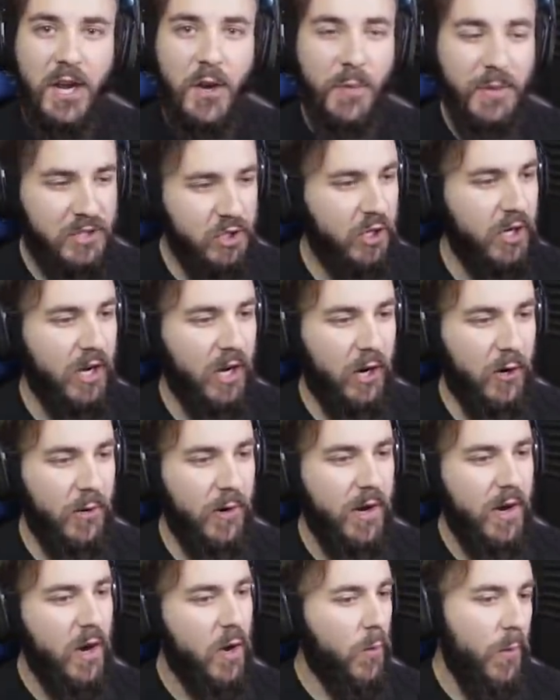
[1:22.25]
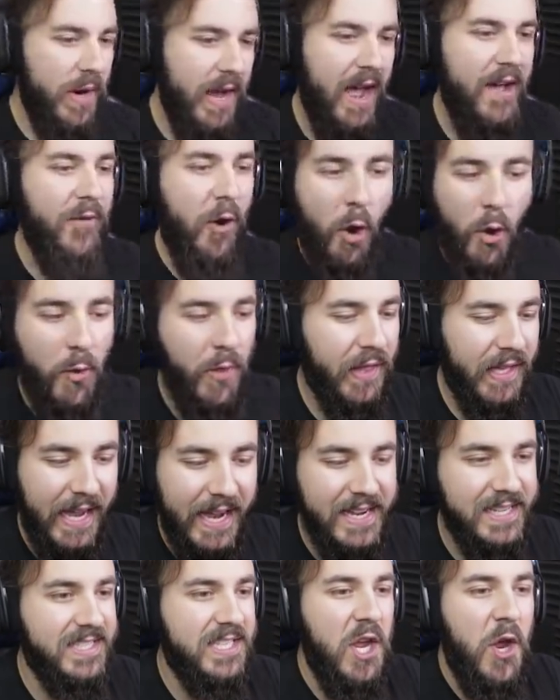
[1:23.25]
We took it all. We have all the
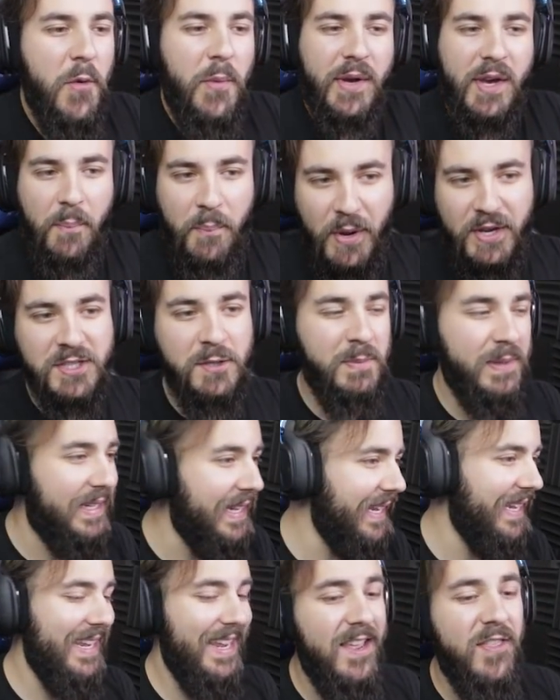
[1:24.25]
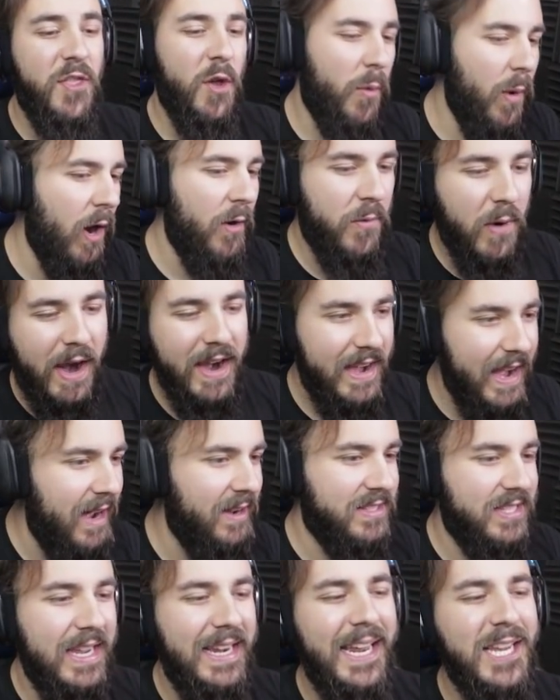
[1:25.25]
gas we could possibly need in the world right now.
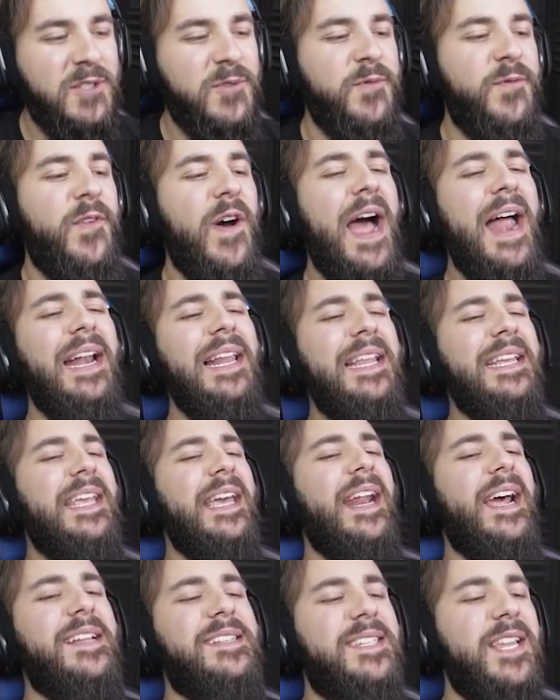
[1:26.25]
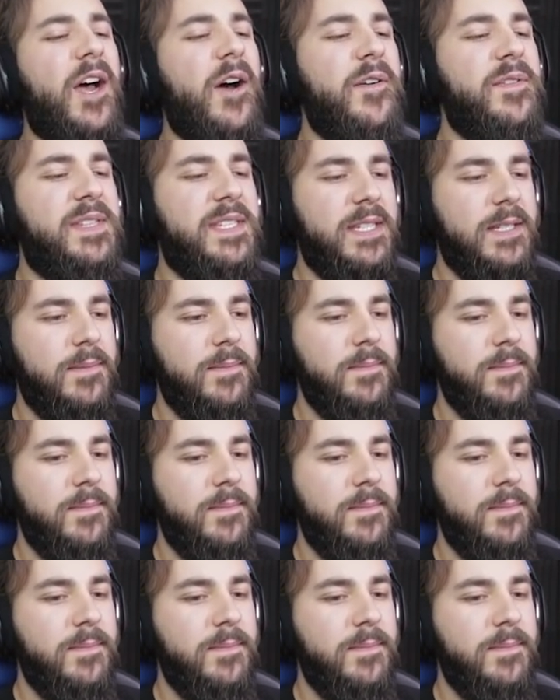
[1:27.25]
So let's finally get ourselves...